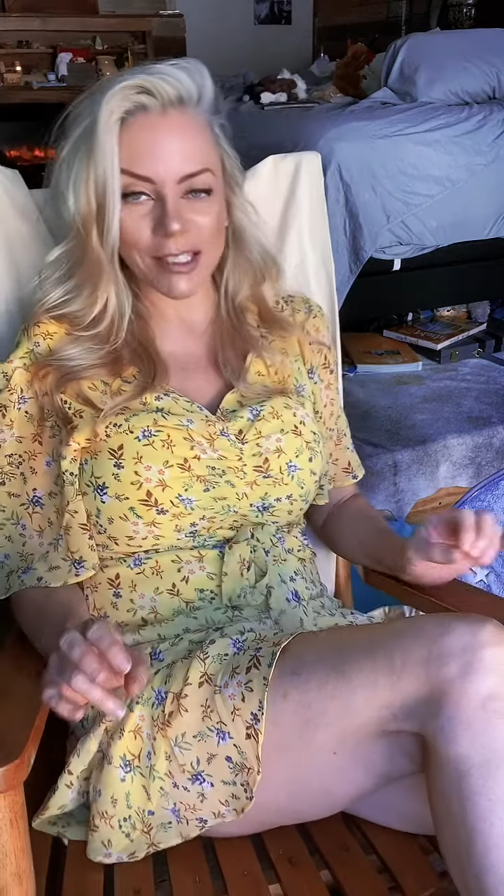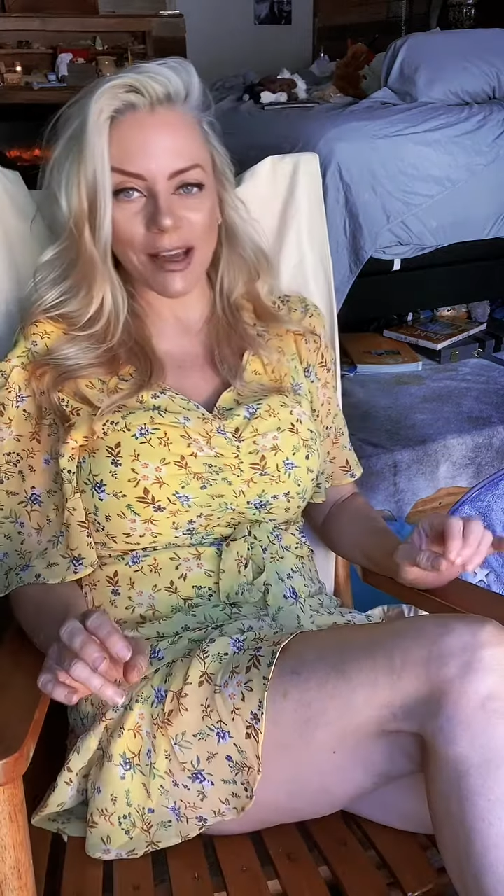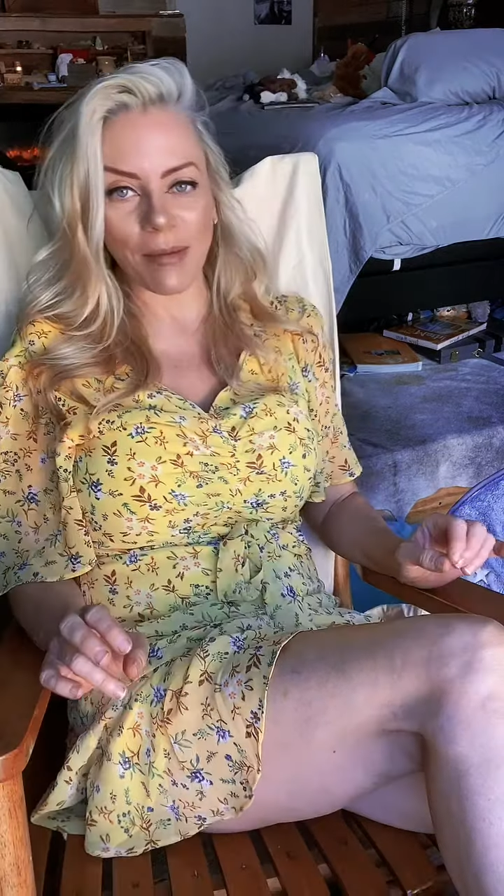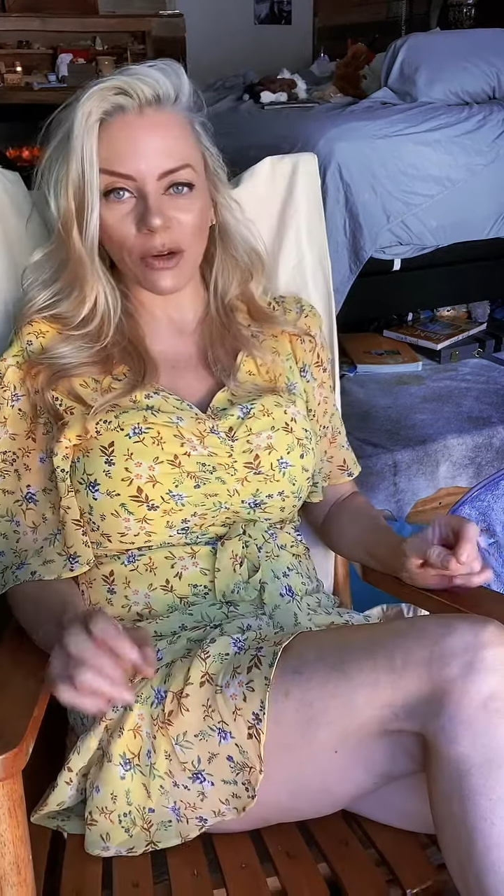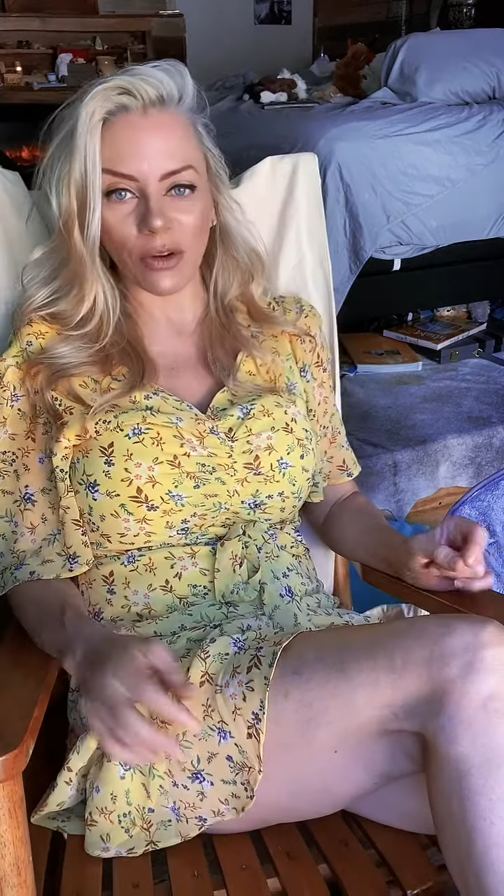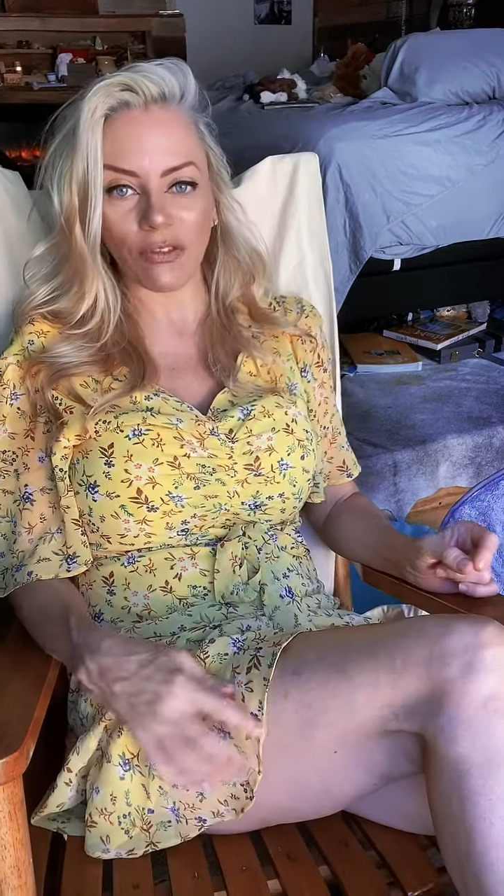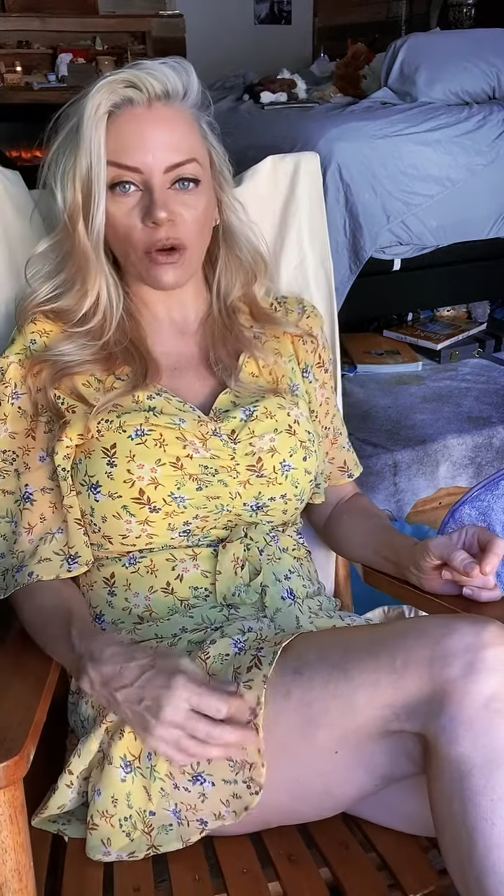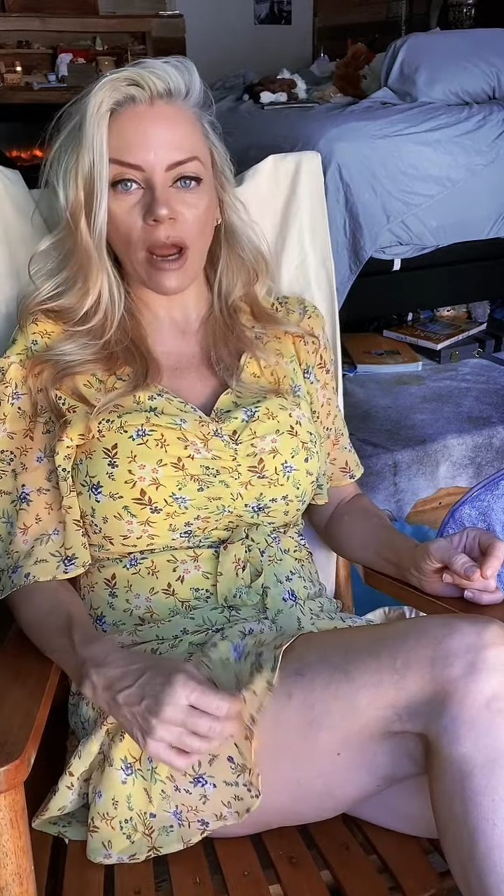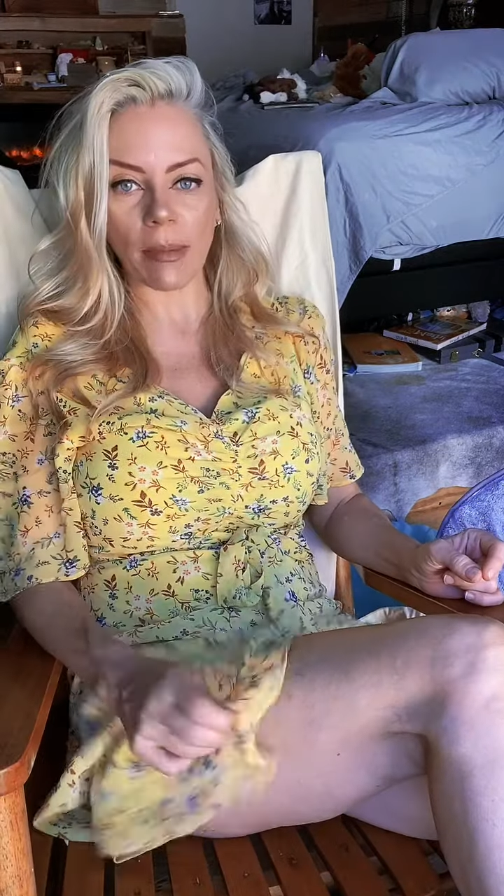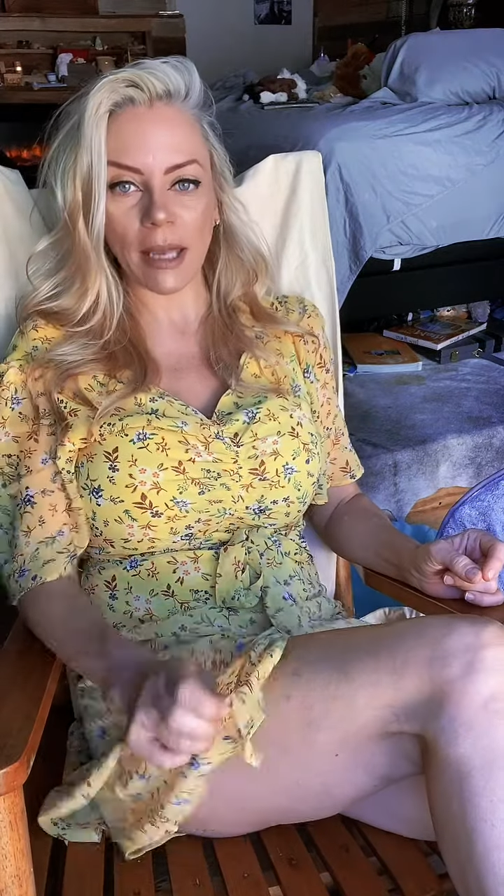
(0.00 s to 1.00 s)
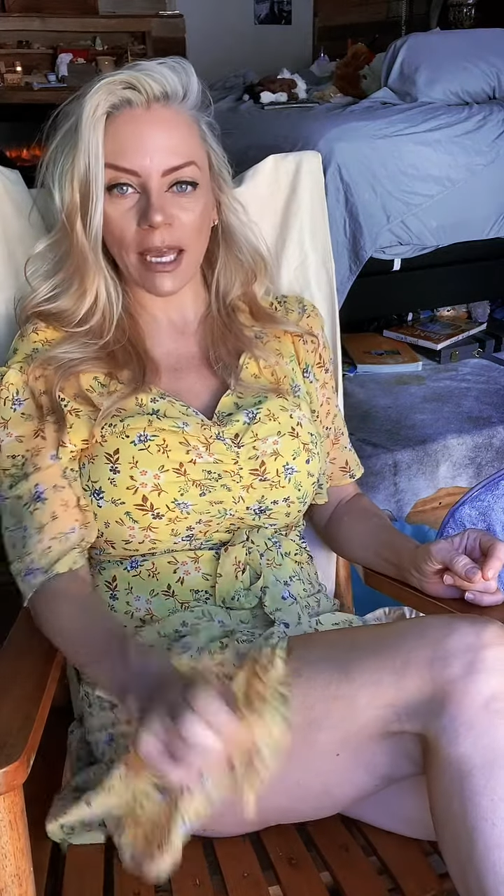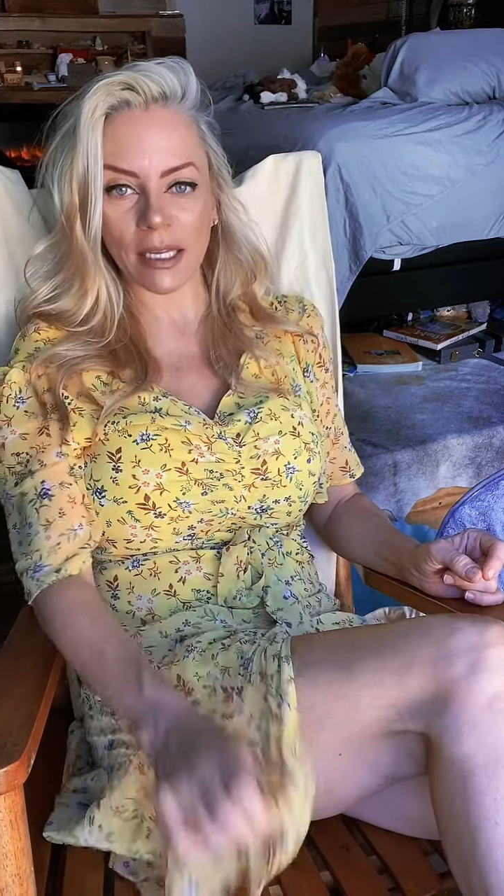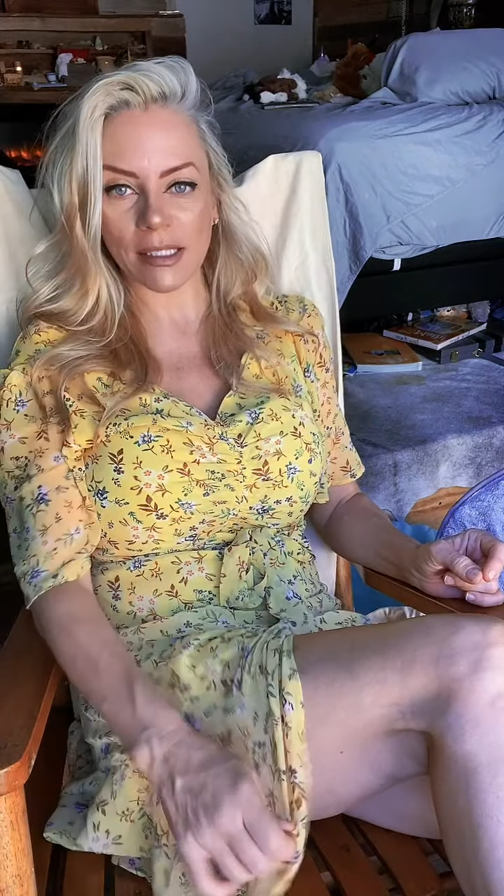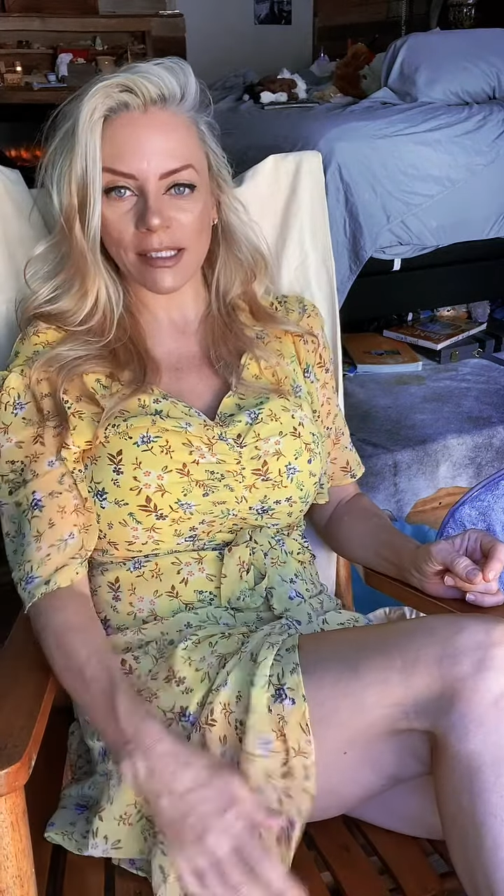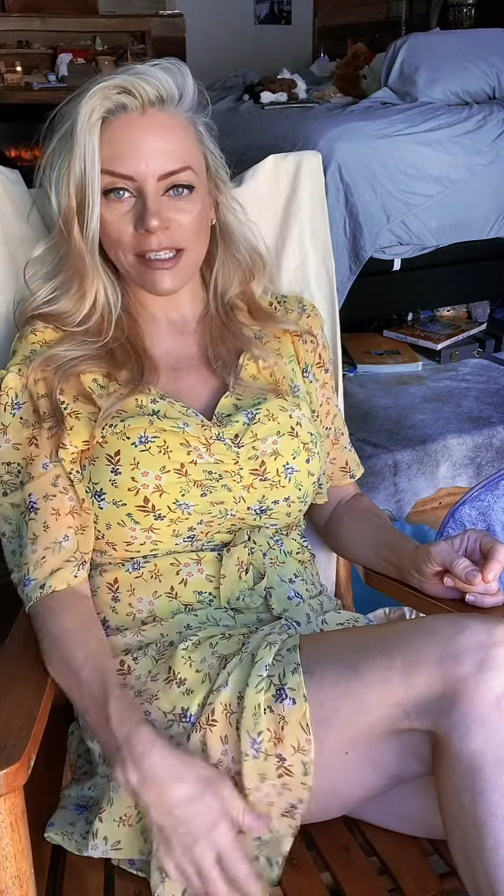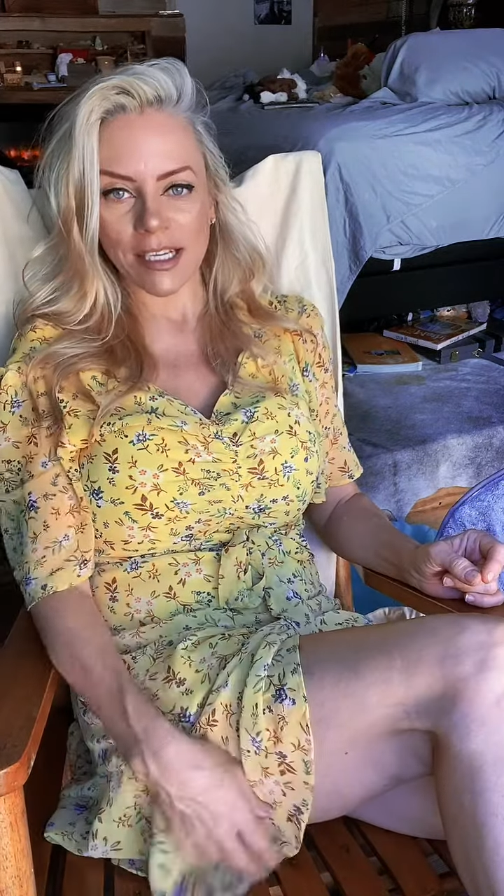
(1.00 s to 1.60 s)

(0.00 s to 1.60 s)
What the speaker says: I'm hungry for crab cakes.